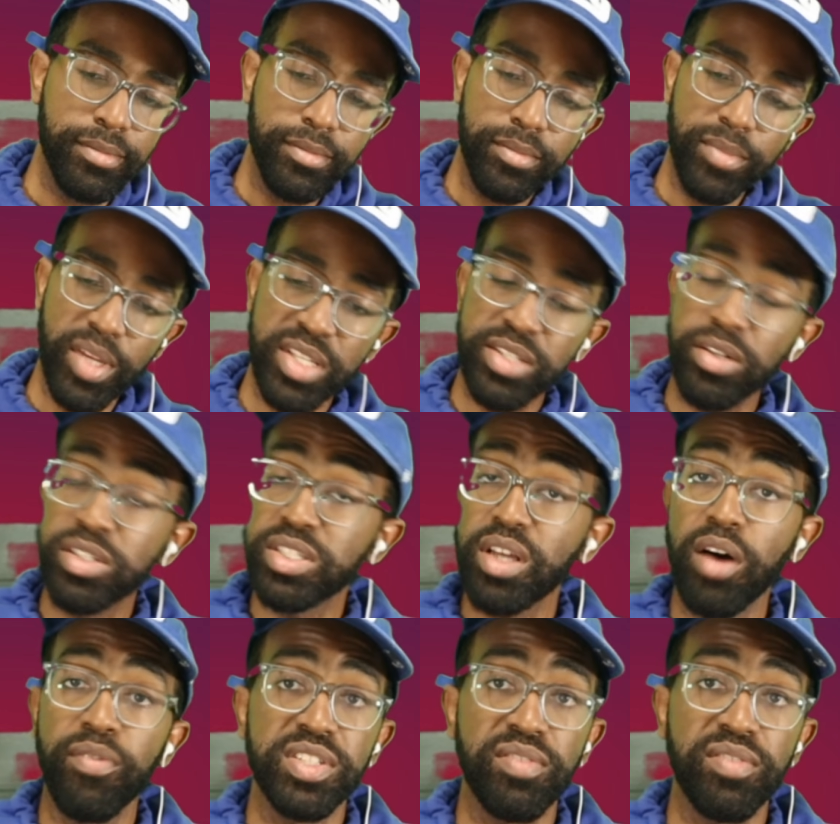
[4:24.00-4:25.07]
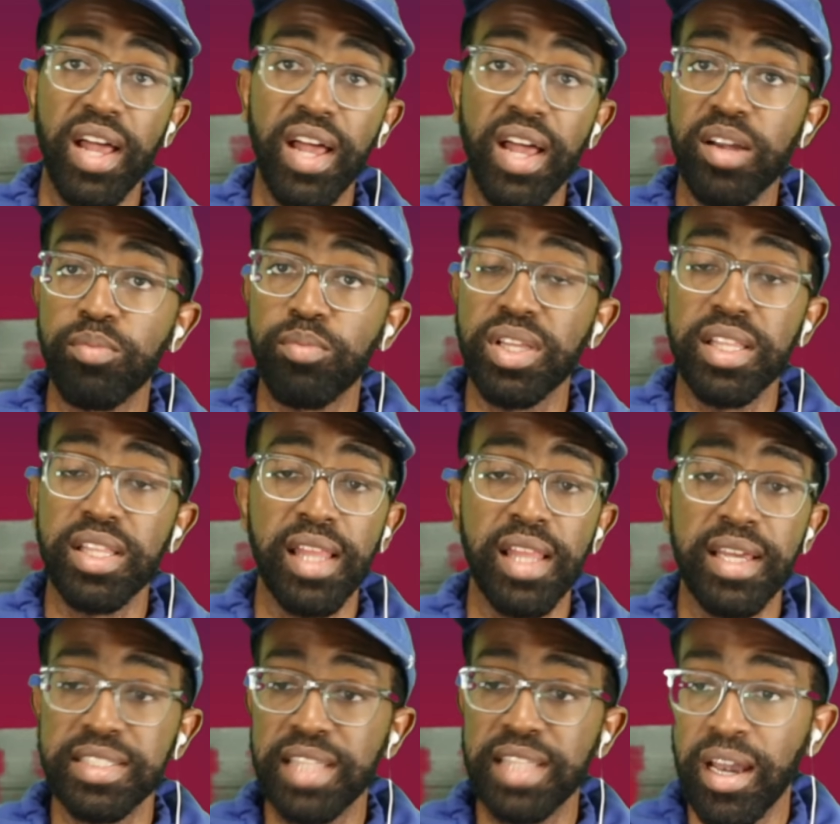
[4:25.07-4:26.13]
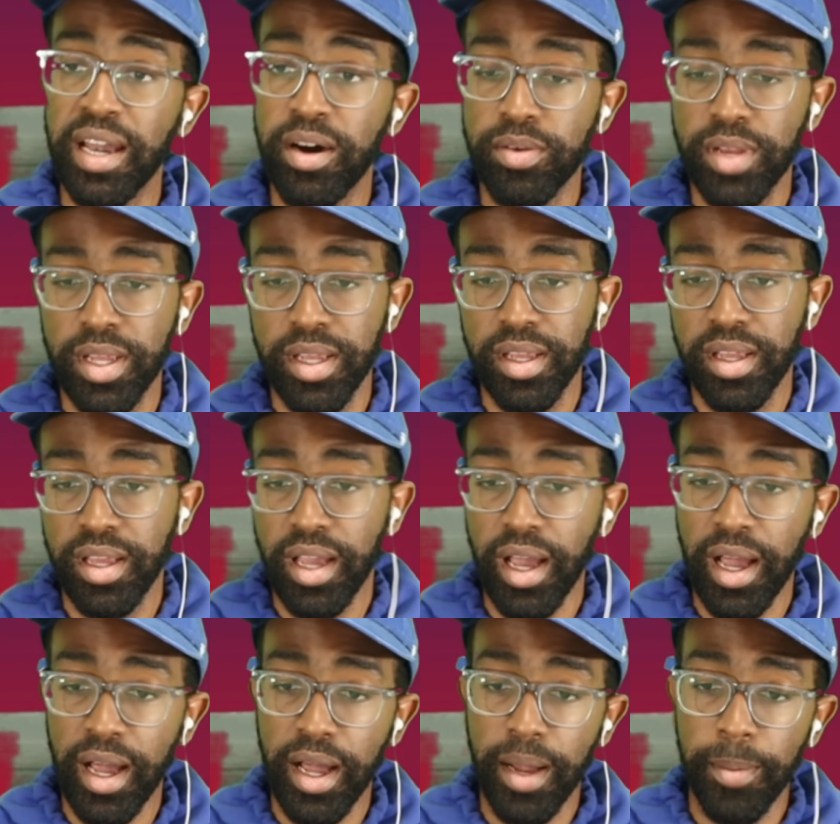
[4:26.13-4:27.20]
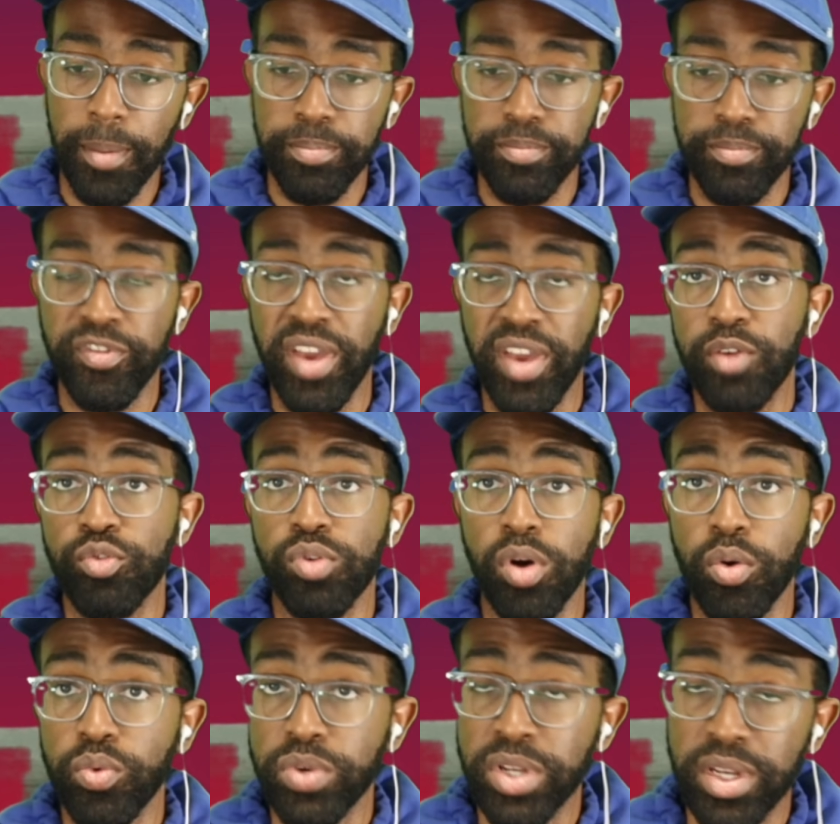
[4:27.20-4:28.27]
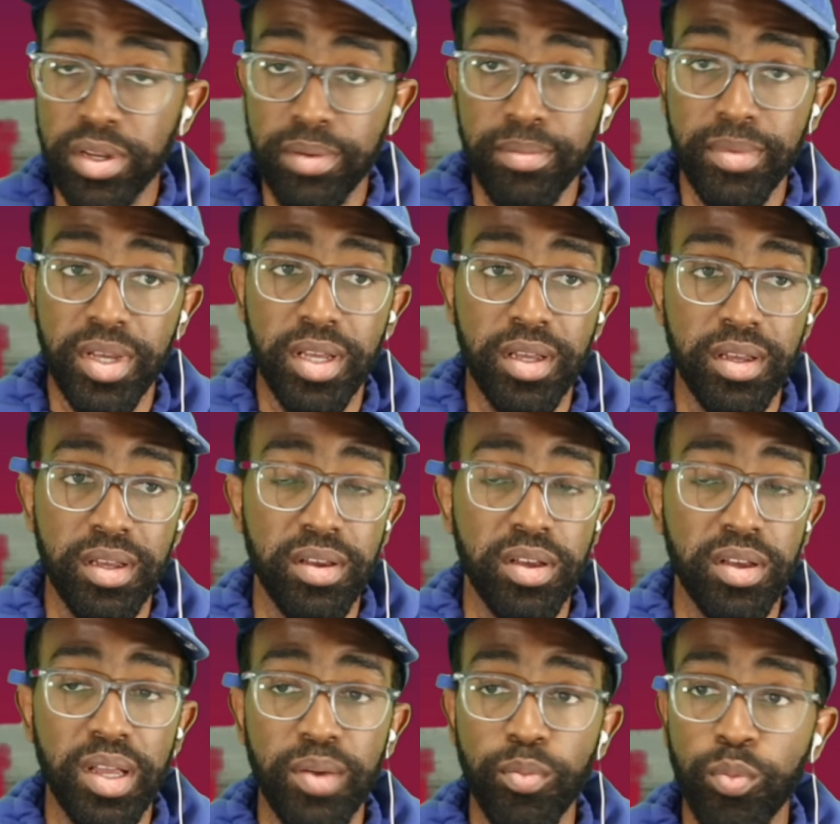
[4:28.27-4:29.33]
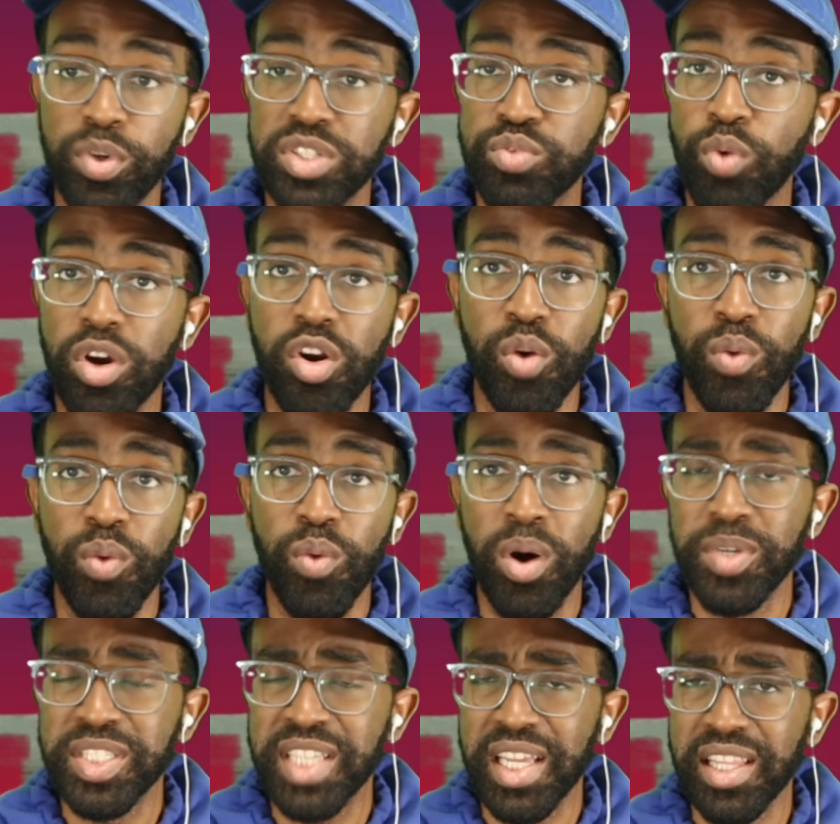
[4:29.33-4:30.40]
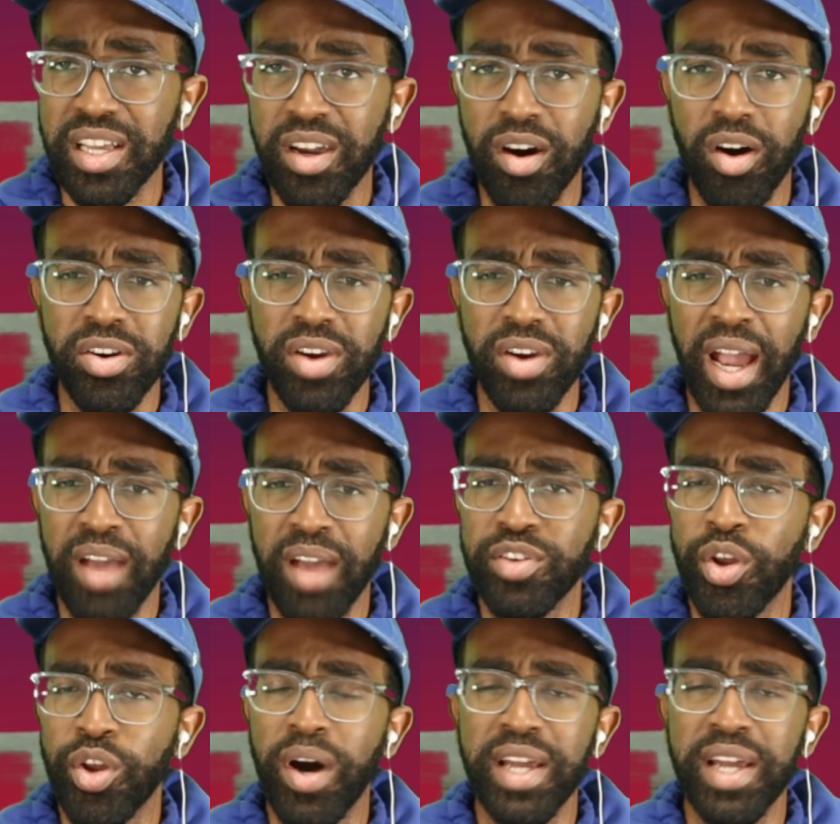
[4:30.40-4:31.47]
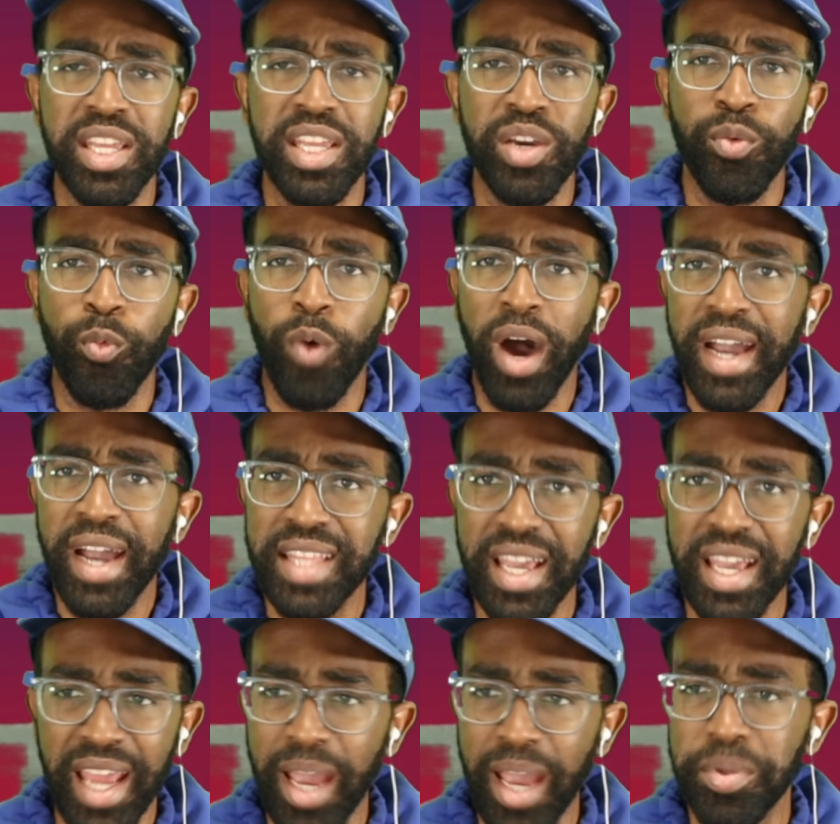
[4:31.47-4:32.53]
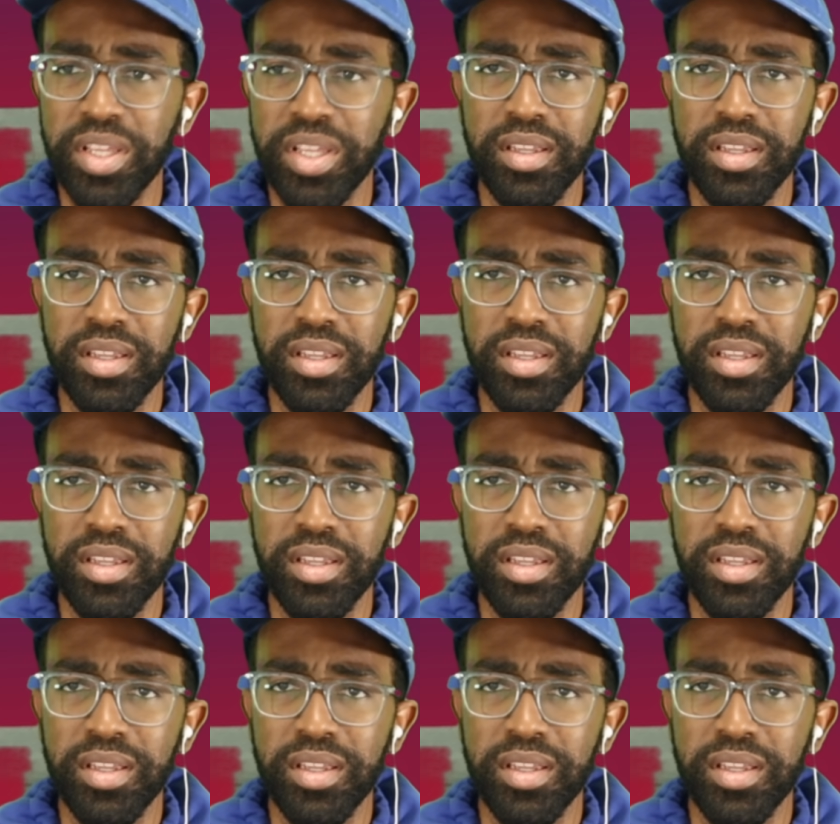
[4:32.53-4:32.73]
So this offensive line completely let us down. Um, Van Roten was one on one with Jalen Carter. I have no idea why that happened.